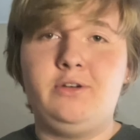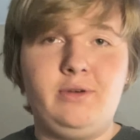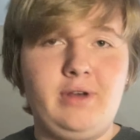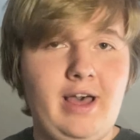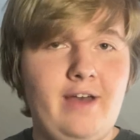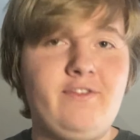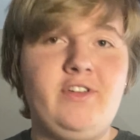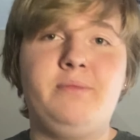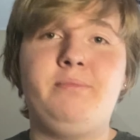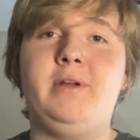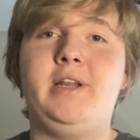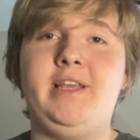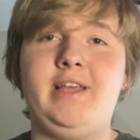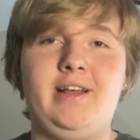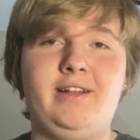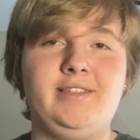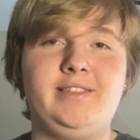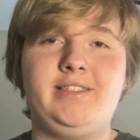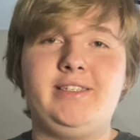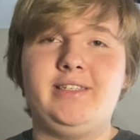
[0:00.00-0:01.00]
everybody
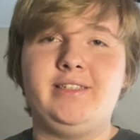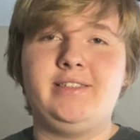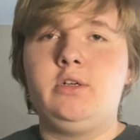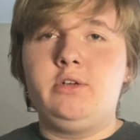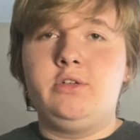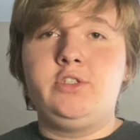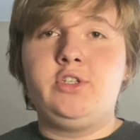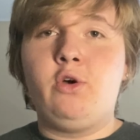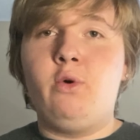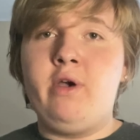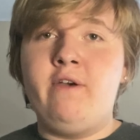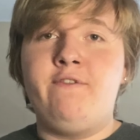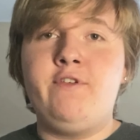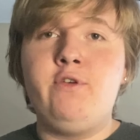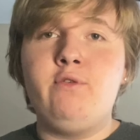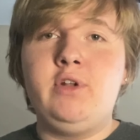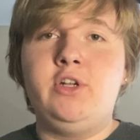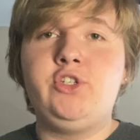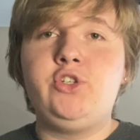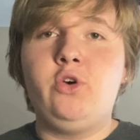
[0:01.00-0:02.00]
else's. So if
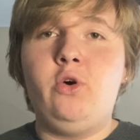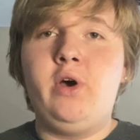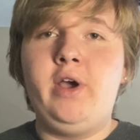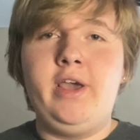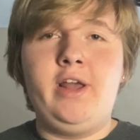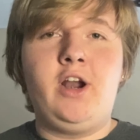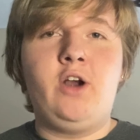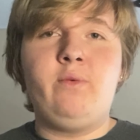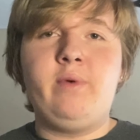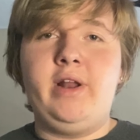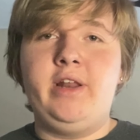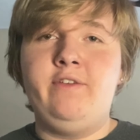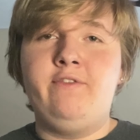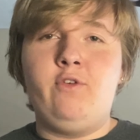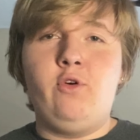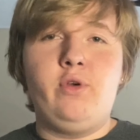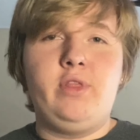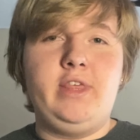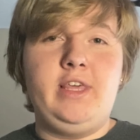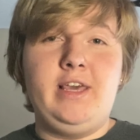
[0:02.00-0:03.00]
you enjoy and are ready
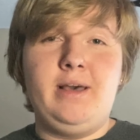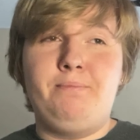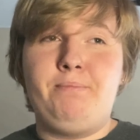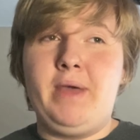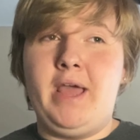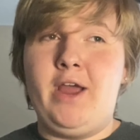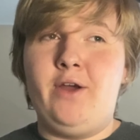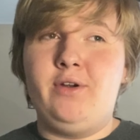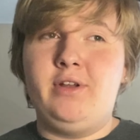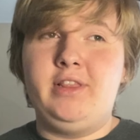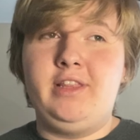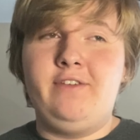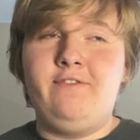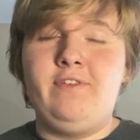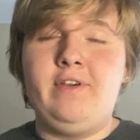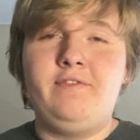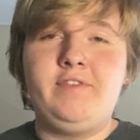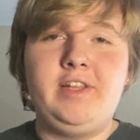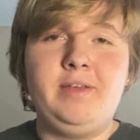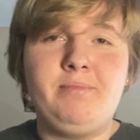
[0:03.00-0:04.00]
for the apparently
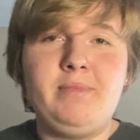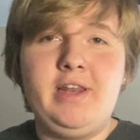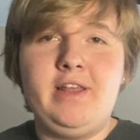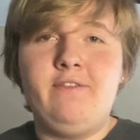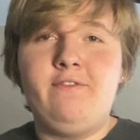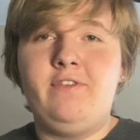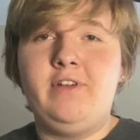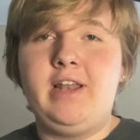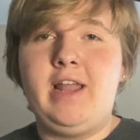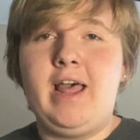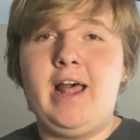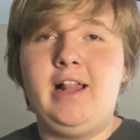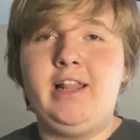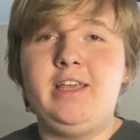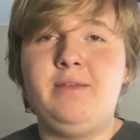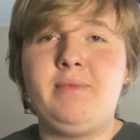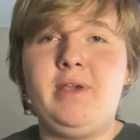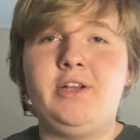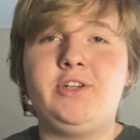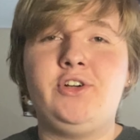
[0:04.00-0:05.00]
50-minute finale,
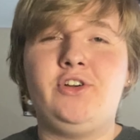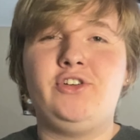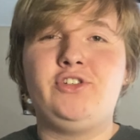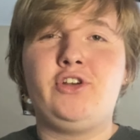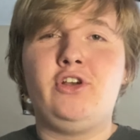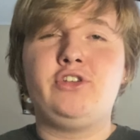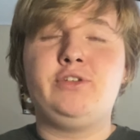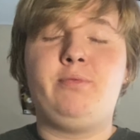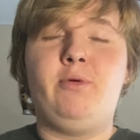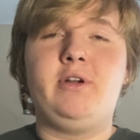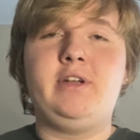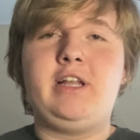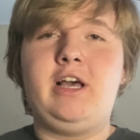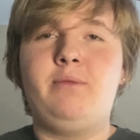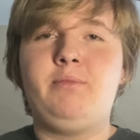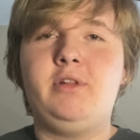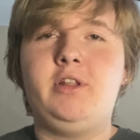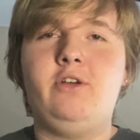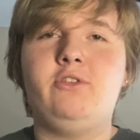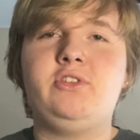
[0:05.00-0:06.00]
make sure to show support down
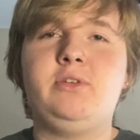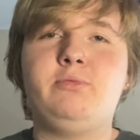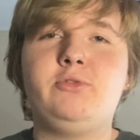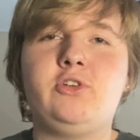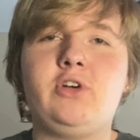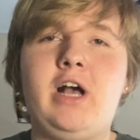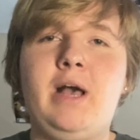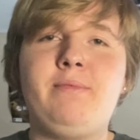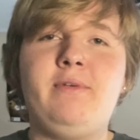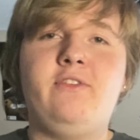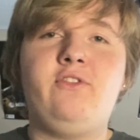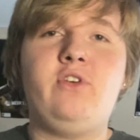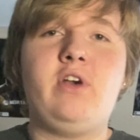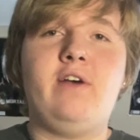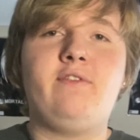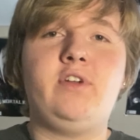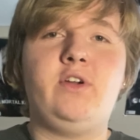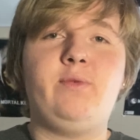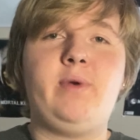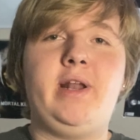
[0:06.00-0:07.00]
below, subscribe if you
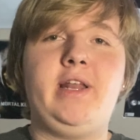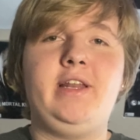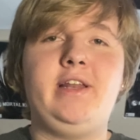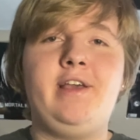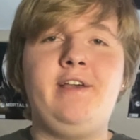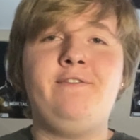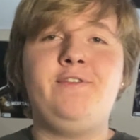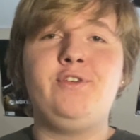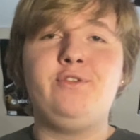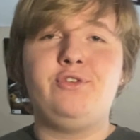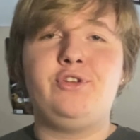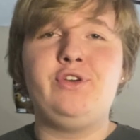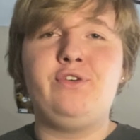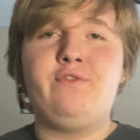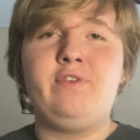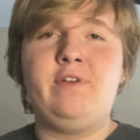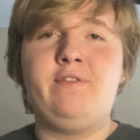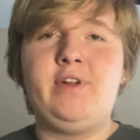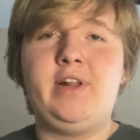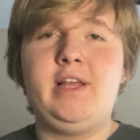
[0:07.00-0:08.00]
haven't already, and if you do,
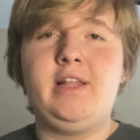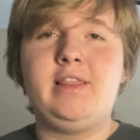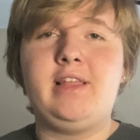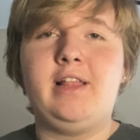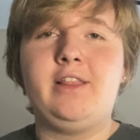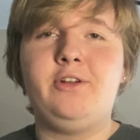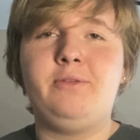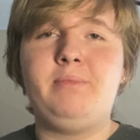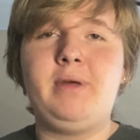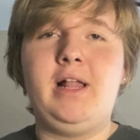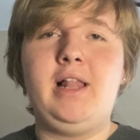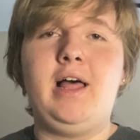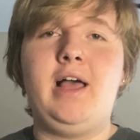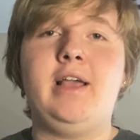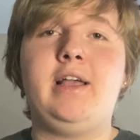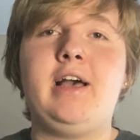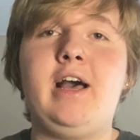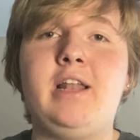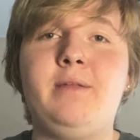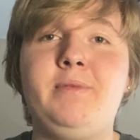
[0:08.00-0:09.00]
feel free to hit that little bell
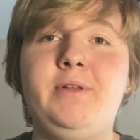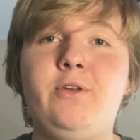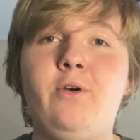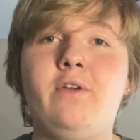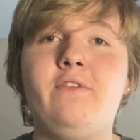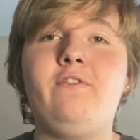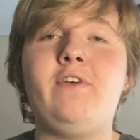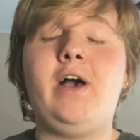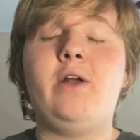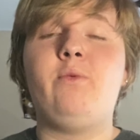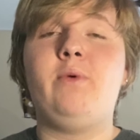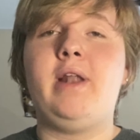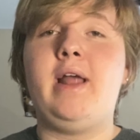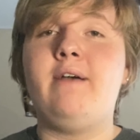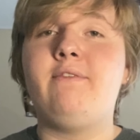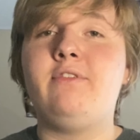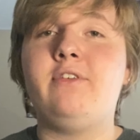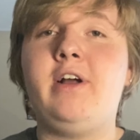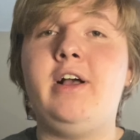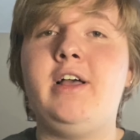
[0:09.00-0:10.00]
icon to be notified
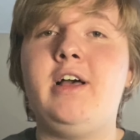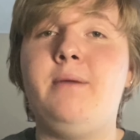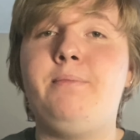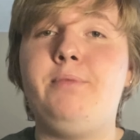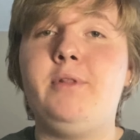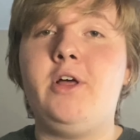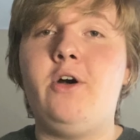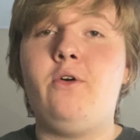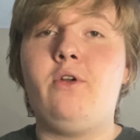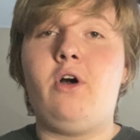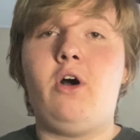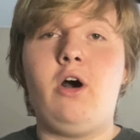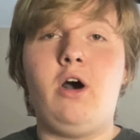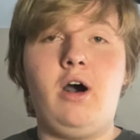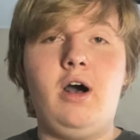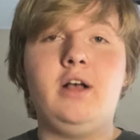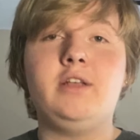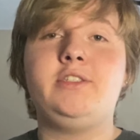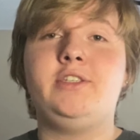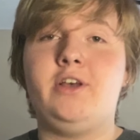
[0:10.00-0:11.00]
whenever I upload.
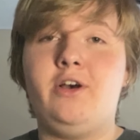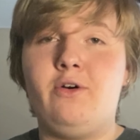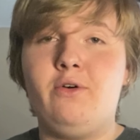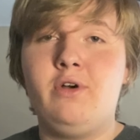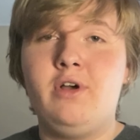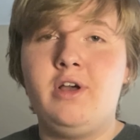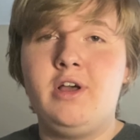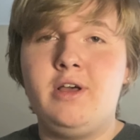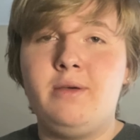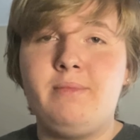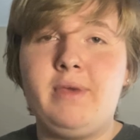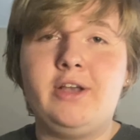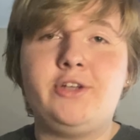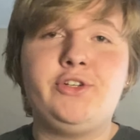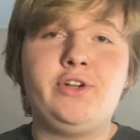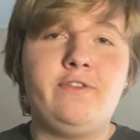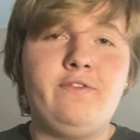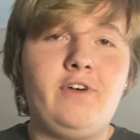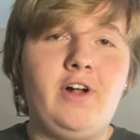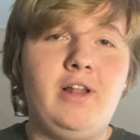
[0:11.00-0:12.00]
Also, make
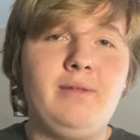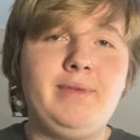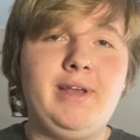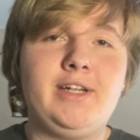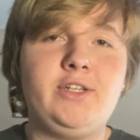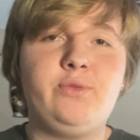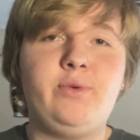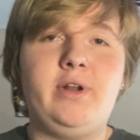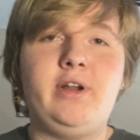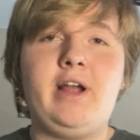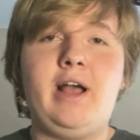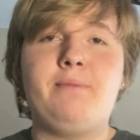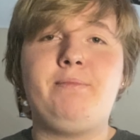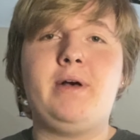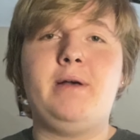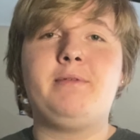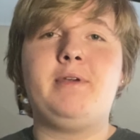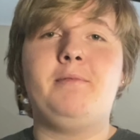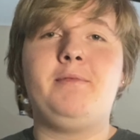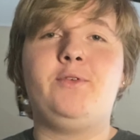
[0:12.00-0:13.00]
sure to follow me on Twitter at
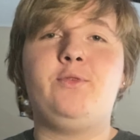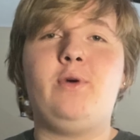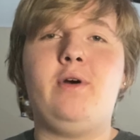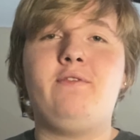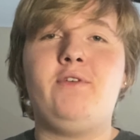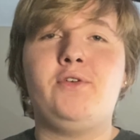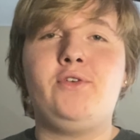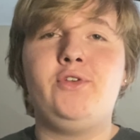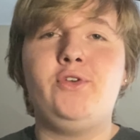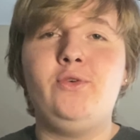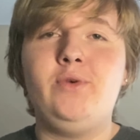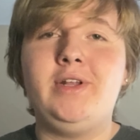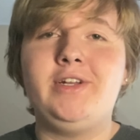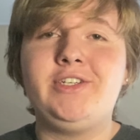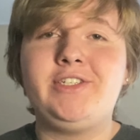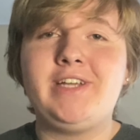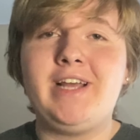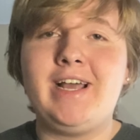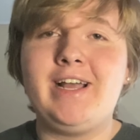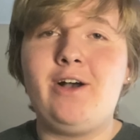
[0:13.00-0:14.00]
PopGamer1202 and
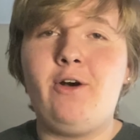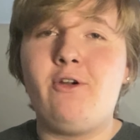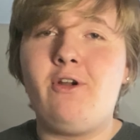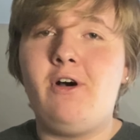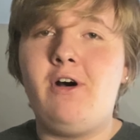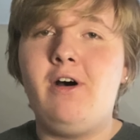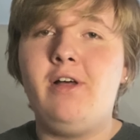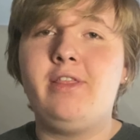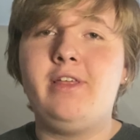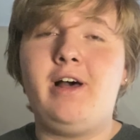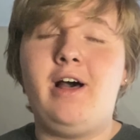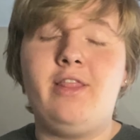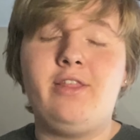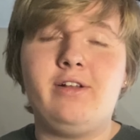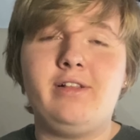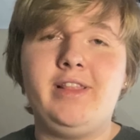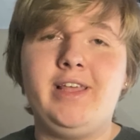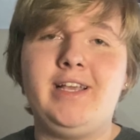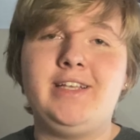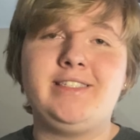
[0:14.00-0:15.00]
check out all the other
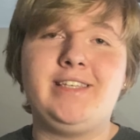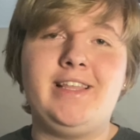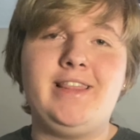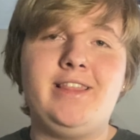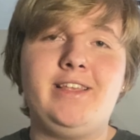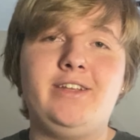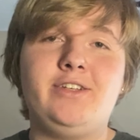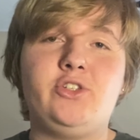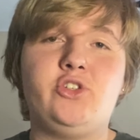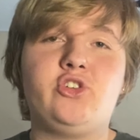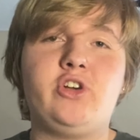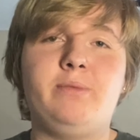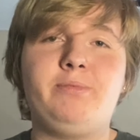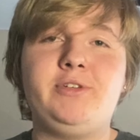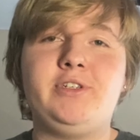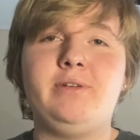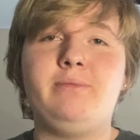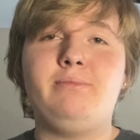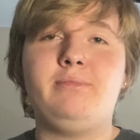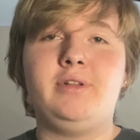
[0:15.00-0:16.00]
links in the
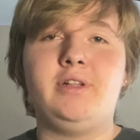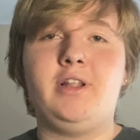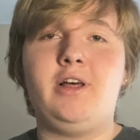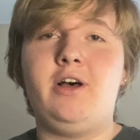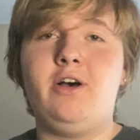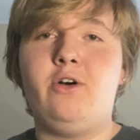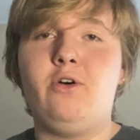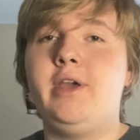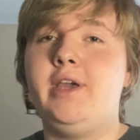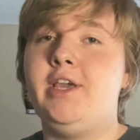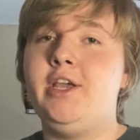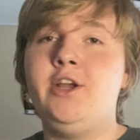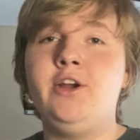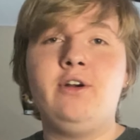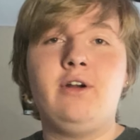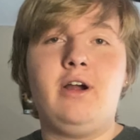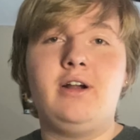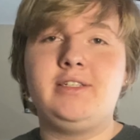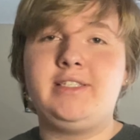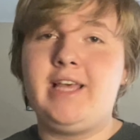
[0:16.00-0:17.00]
description below. Here
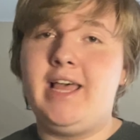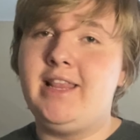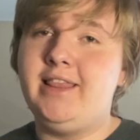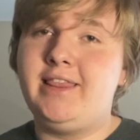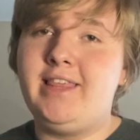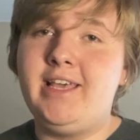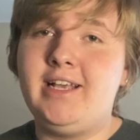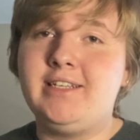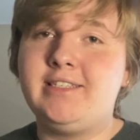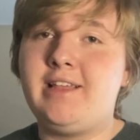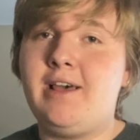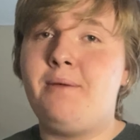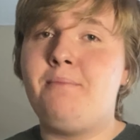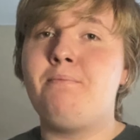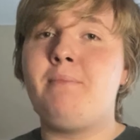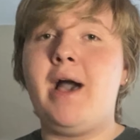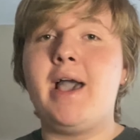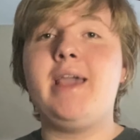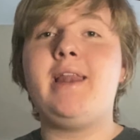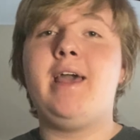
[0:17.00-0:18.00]
are 10 things that
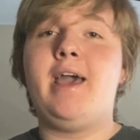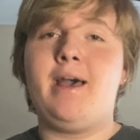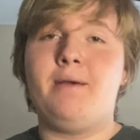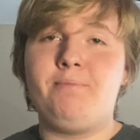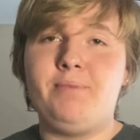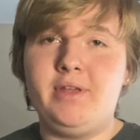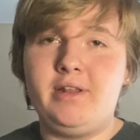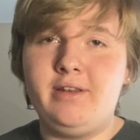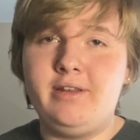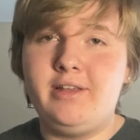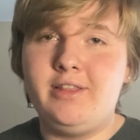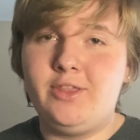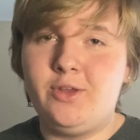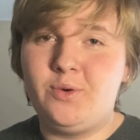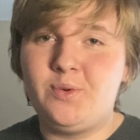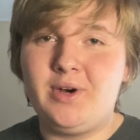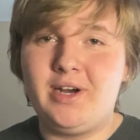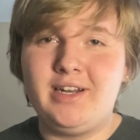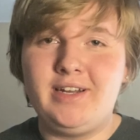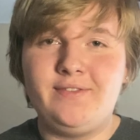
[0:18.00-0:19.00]
might happen in the
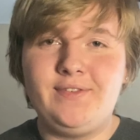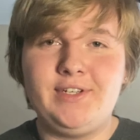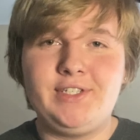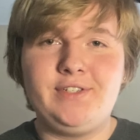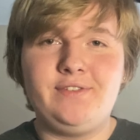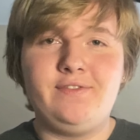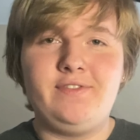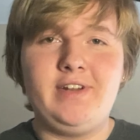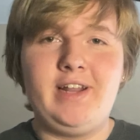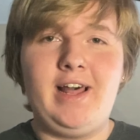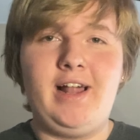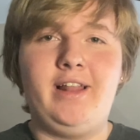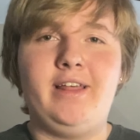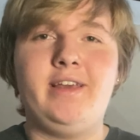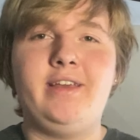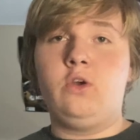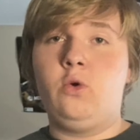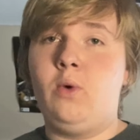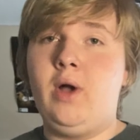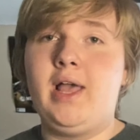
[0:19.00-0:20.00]
WandaVision
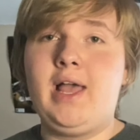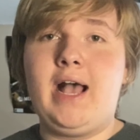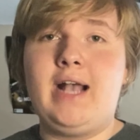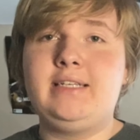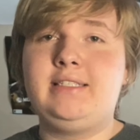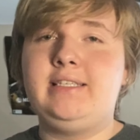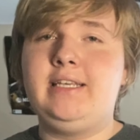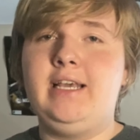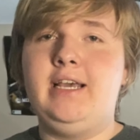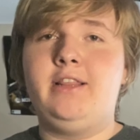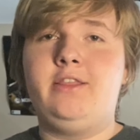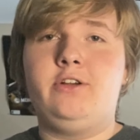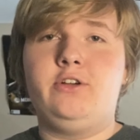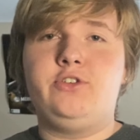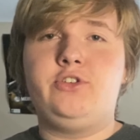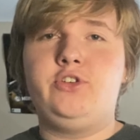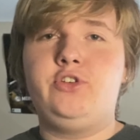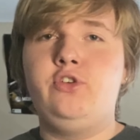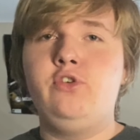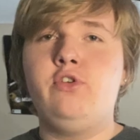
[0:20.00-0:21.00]
finale. The way I see it,
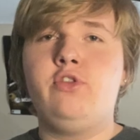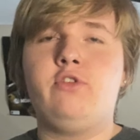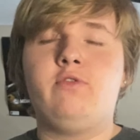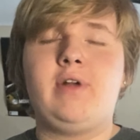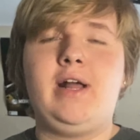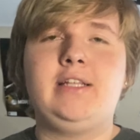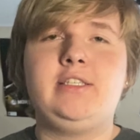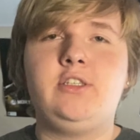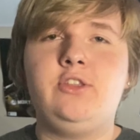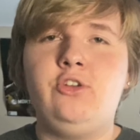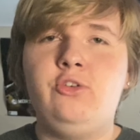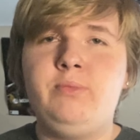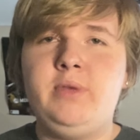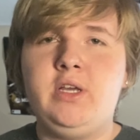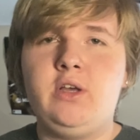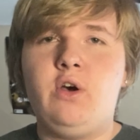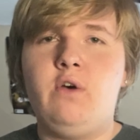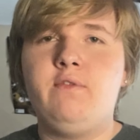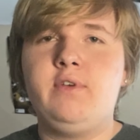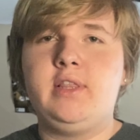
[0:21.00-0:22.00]
there's 2 threats
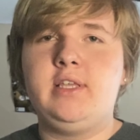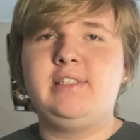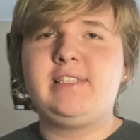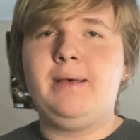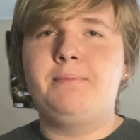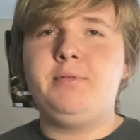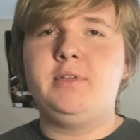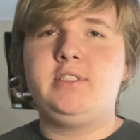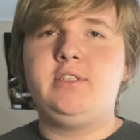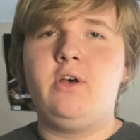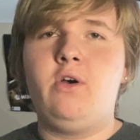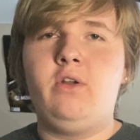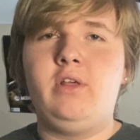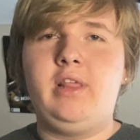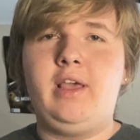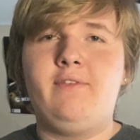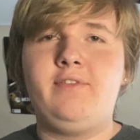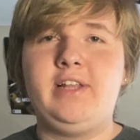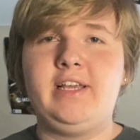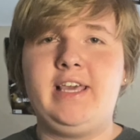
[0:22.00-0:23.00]
looming over this episode, and
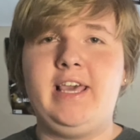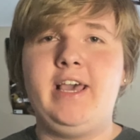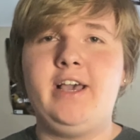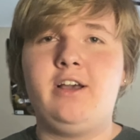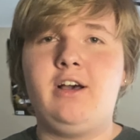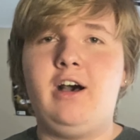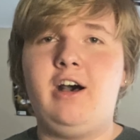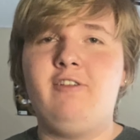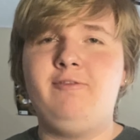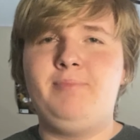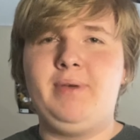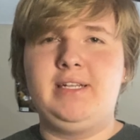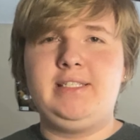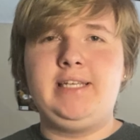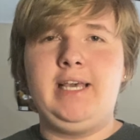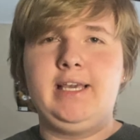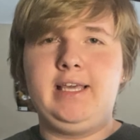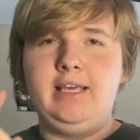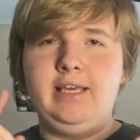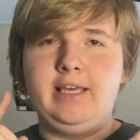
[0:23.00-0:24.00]
they have to kick off by
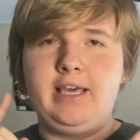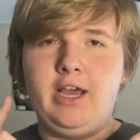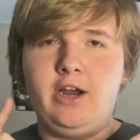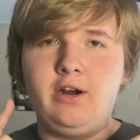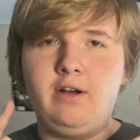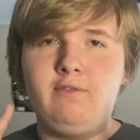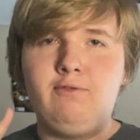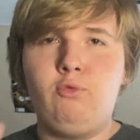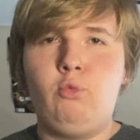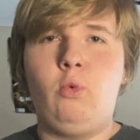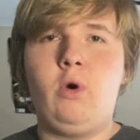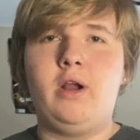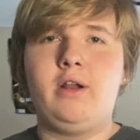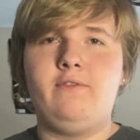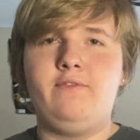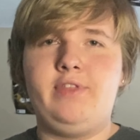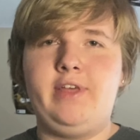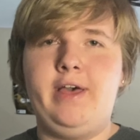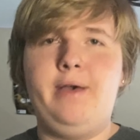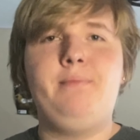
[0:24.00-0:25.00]
taking care of one of them,